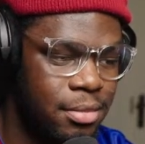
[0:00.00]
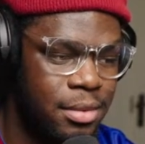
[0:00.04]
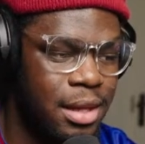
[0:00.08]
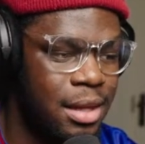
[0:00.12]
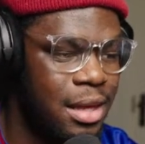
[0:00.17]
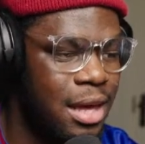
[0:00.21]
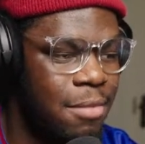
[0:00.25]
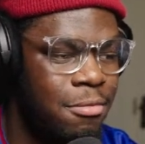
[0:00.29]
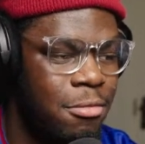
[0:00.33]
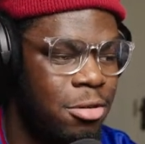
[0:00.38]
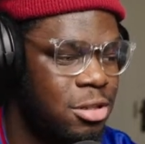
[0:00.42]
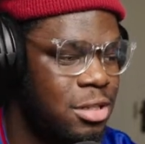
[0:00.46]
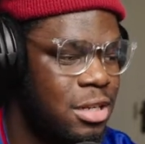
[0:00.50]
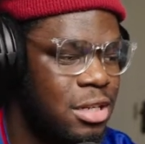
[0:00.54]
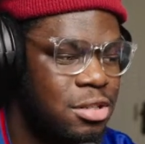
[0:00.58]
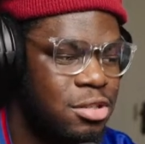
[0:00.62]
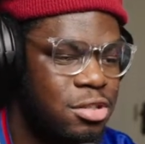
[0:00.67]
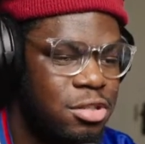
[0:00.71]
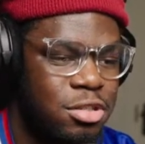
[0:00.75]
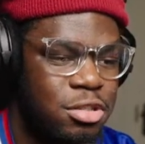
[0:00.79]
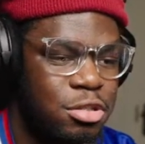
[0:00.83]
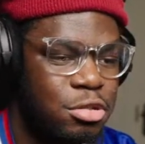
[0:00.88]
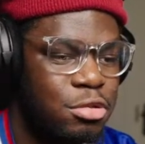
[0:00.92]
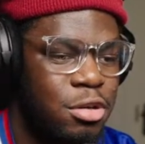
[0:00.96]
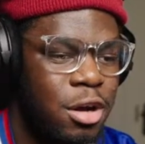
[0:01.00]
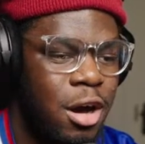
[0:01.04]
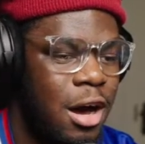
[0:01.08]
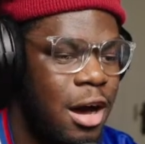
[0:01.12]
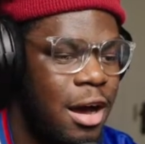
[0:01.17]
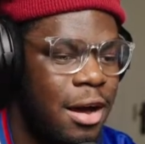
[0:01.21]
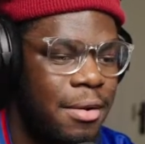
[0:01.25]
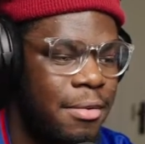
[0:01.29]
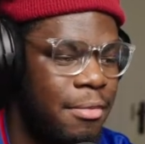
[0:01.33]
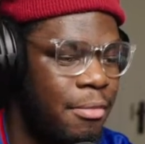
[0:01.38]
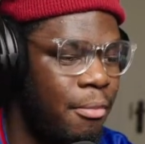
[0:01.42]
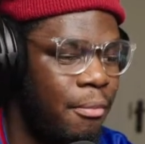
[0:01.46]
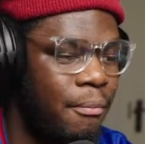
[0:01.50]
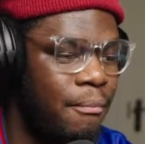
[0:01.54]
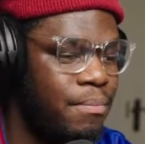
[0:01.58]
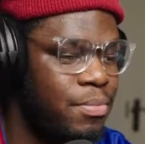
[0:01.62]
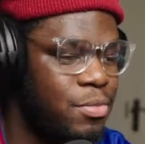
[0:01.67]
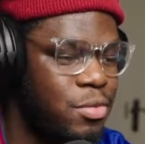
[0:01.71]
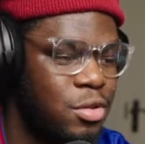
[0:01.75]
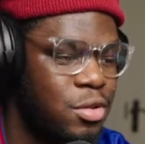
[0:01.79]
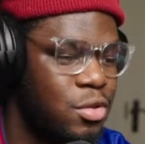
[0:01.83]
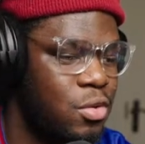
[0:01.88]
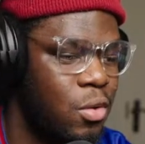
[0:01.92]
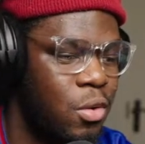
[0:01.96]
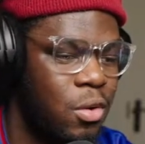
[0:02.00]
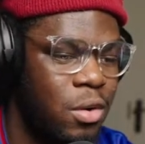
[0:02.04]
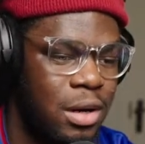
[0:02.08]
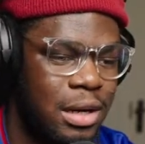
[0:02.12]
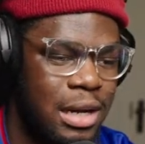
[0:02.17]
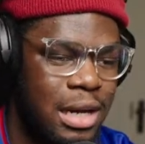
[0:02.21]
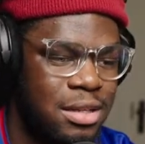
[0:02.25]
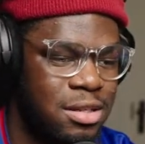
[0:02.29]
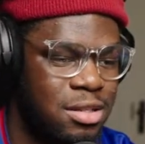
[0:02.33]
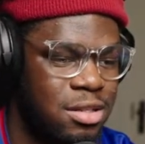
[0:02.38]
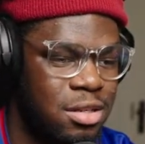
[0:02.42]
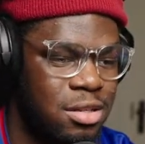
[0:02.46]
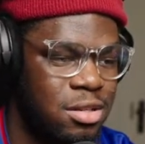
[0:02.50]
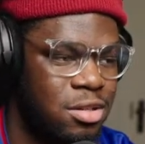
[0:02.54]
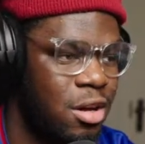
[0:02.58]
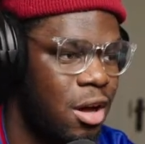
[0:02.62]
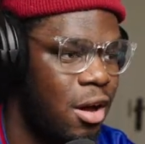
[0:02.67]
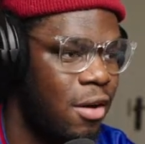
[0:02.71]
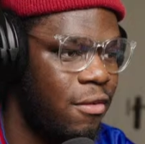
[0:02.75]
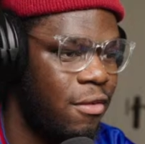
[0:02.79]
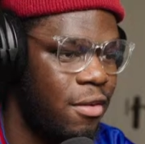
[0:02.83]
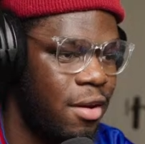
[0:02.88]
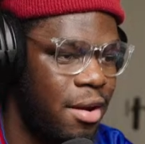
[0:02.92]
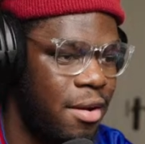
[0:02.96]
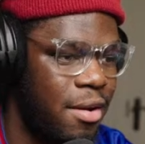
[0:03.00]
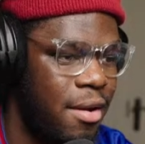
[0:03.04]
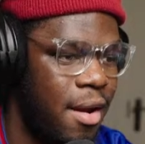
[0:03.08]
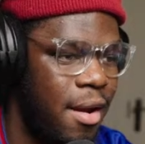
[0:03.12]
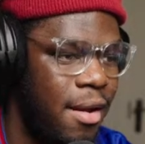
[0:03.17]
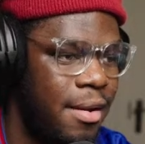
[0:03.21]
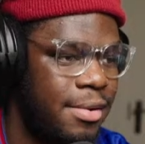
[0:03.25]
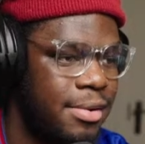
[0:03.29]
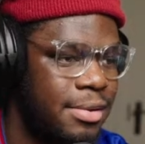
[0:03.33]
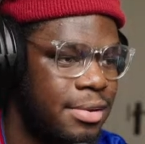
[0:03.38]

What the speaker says: Like, yeah, Marseille just do not score against us often.